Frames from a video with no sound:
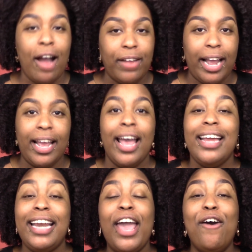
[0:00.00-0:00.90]
All right,
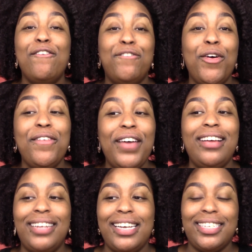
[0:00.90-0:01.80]
now for
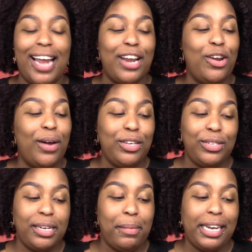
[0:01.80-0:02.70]
foundation, I know I
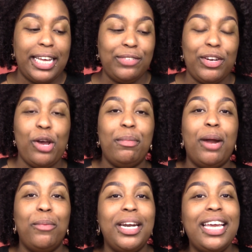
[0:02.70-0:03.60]
used it in my last video, but
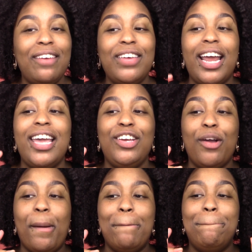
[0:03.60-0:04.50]
I want to give it a
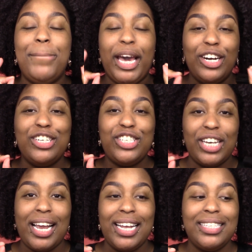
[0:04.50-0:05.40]
better
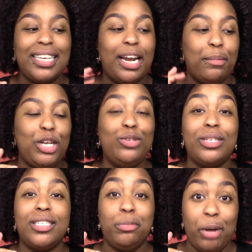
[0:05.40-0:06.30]
chance, and I'm going to use
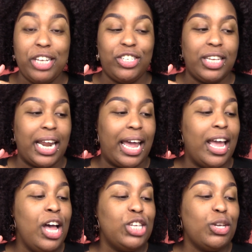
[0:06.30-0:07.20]
a sponge today.
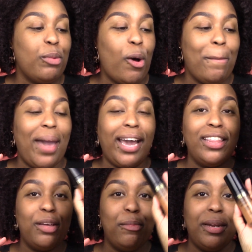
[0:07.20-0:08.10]
So I'm going back
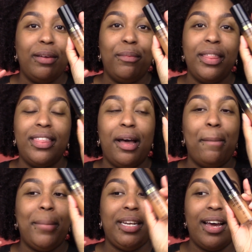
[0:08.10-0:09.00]
with the
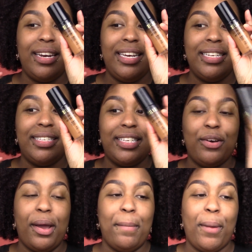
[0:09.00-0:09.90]
Milani
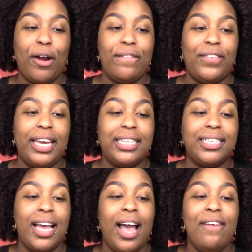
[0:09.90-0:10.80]
Conceal and
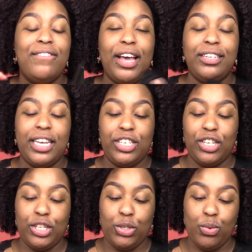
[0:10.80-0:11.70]
Perfect
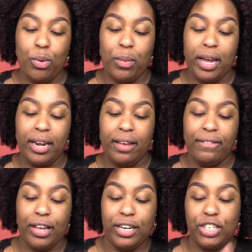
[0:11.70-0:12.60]
foundation, the 2-in-1
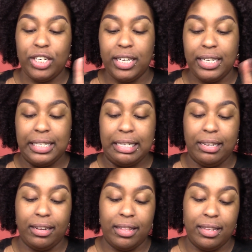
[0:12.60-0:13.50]
foundation and
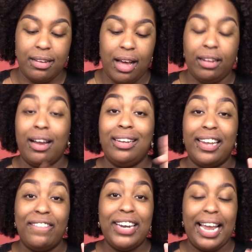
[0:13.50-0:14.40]
concealer in the color
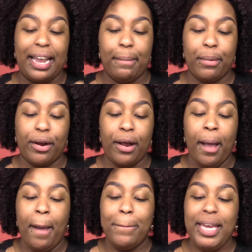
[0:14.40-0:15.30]
11 Amber,
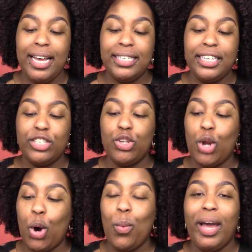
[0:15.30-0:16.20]
because there's
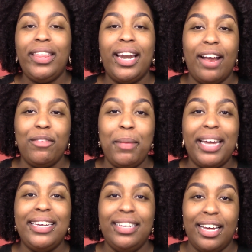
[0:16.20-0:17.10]
no way that
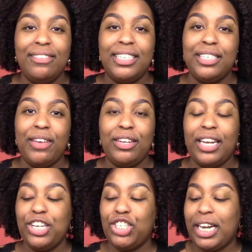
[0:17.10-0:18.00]
everybody loves this
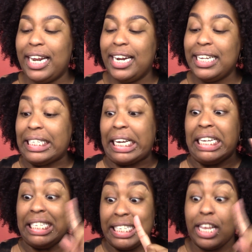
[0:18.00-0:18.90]
foundation, and it is a
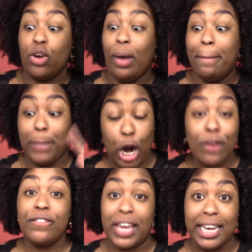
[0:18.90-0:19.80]
Conceal and
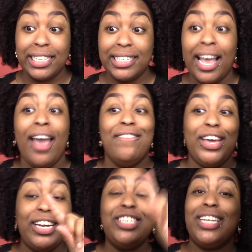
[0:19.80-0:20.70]
Perfect
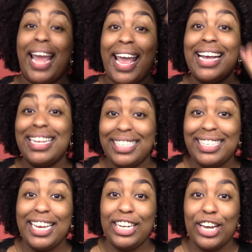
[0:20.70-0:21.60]
foundation and
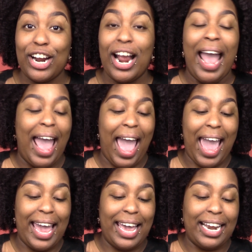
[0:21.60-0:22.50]
concealer,
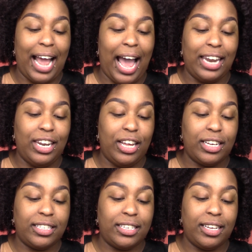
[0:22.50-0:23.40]
and I
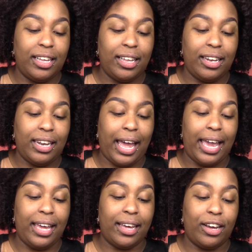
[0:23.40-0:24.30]
looked
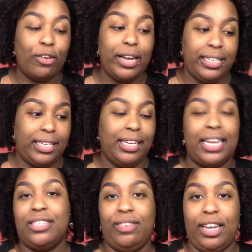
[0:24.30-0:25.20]
like crazy
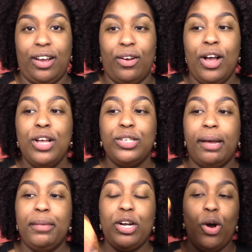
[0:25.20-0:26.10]
last video. So
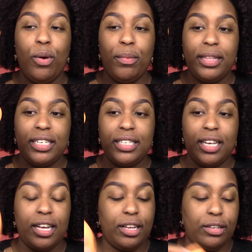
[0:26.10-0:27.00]
I'm going to go in with just
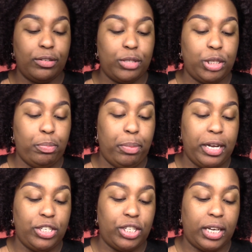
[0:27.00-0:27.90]
a
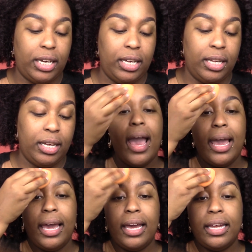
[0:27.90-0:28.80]
spongy,
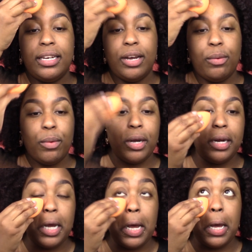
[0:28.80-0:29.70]
and we're
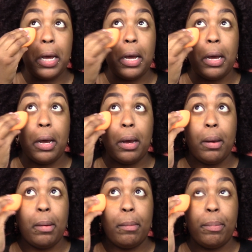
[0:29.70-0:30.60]
going to
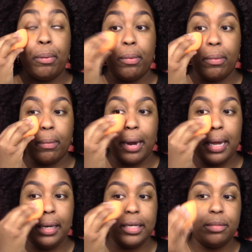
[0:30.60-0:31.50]

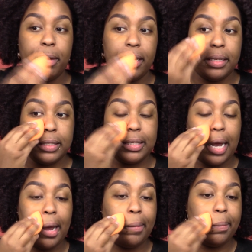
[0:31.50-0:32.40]
pray it looks better this
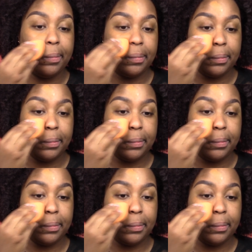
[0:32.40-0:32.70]
time.